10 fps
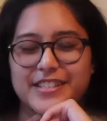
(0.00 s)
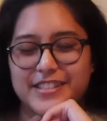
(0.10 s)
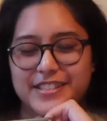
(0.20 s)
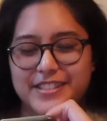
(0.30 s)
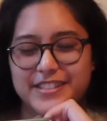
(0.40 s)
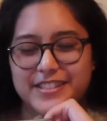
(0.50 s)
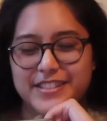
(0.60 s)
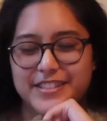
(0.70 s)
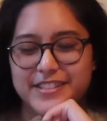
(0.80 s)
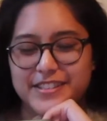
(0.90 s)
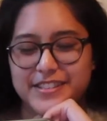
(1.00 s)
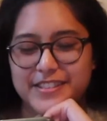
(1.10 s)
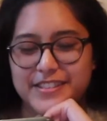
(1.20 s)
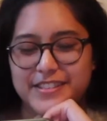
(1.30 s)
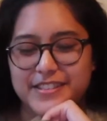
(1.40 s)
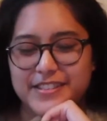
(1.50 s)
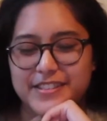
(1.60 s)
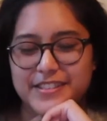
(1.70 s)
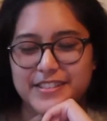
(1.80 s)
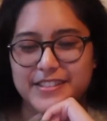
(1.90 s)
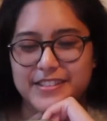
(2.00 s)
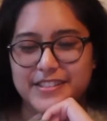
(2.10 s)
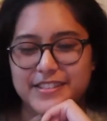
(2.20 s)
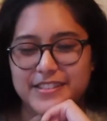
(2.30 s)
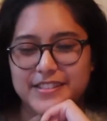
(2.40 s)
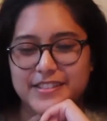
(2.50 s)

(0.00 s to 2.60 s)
(silent)